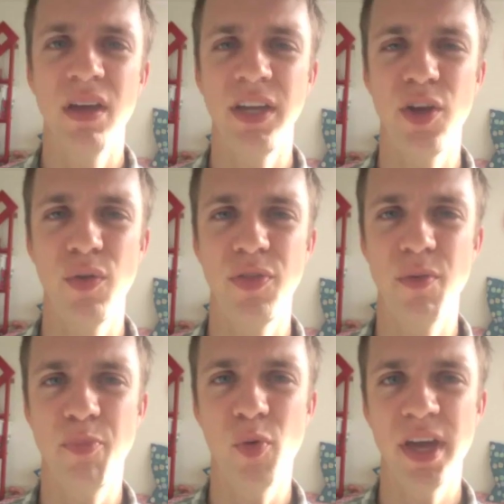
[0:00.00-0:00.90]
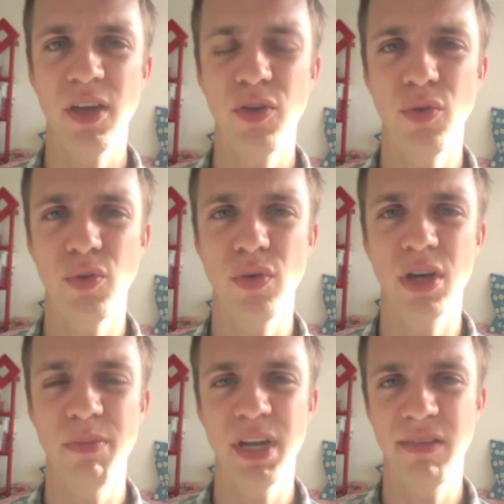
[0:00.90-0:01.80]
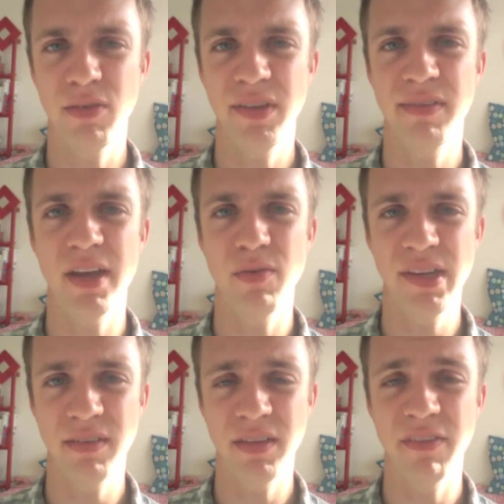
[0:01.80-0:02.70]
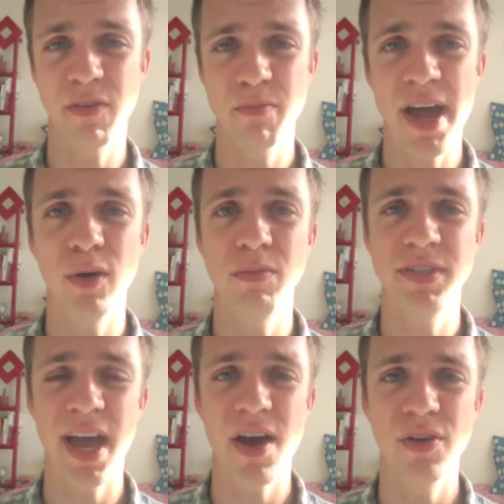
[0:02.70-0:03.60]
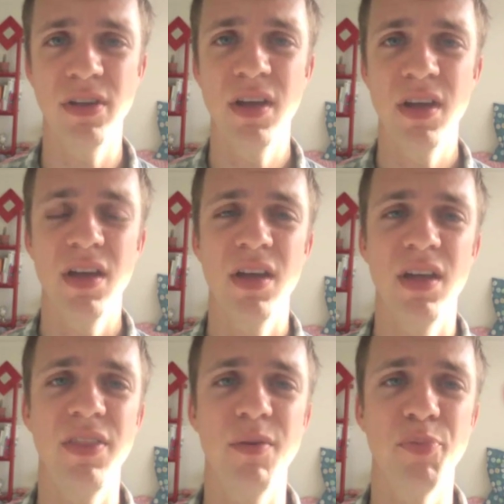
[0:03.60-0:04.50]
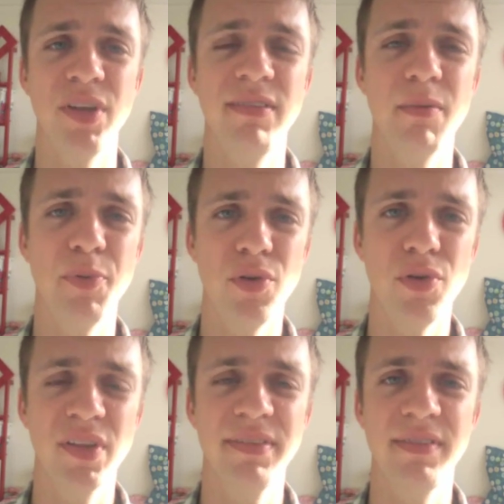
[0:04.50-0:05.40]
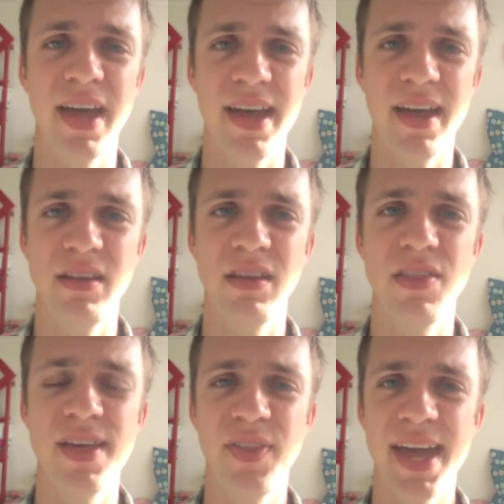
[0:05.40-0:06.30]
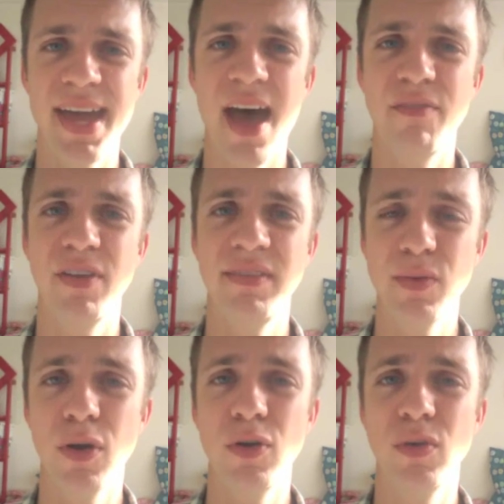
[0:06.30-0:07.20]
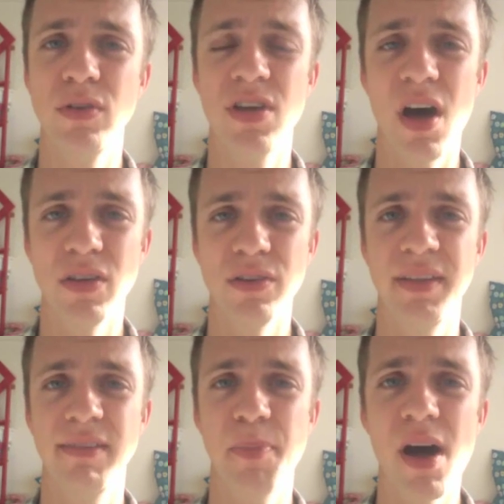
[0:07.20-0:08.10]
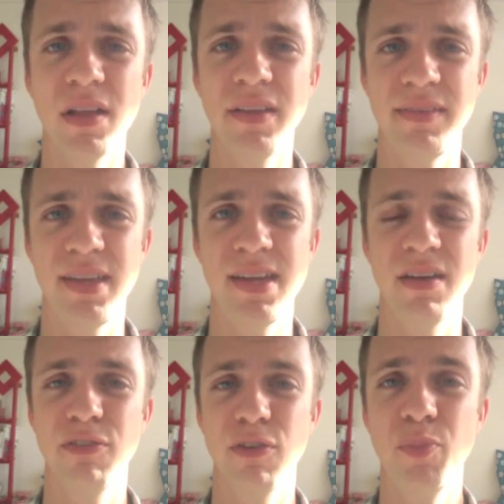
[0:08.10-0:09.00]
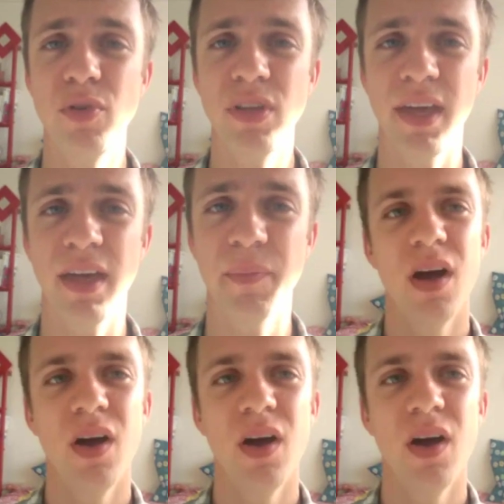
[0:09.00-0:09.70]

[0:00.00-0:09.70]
You know, the boy who committed suicide recently from my hometown, the principal said that they have a zero tolerance policy for bullying.